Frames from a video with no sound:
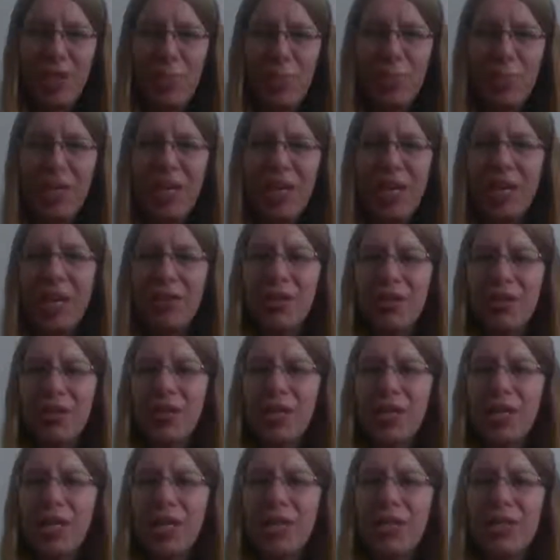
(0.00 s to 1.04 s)
but yeah,
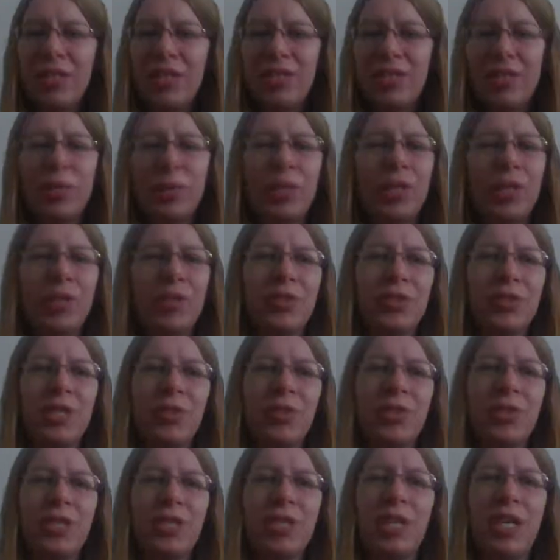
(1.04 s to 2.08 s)
so like I said, 4 years
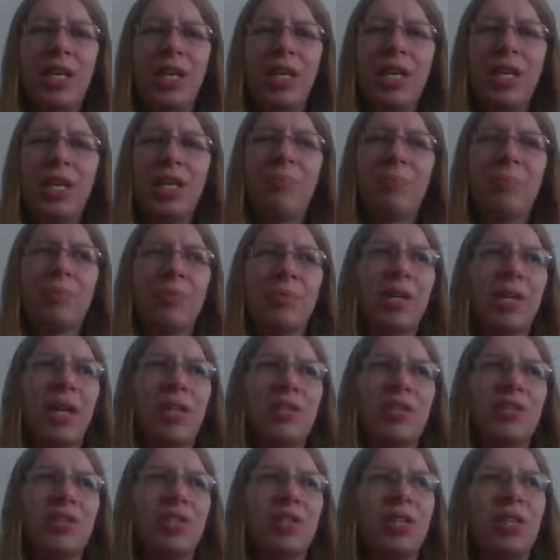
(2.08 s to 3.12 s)
ago today kind
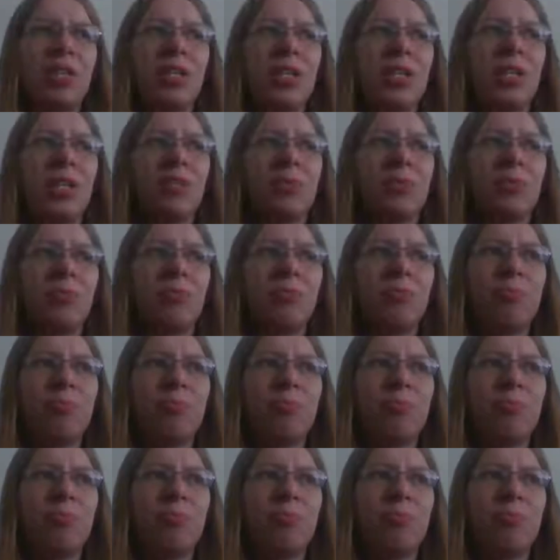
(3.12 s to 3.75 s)
of started as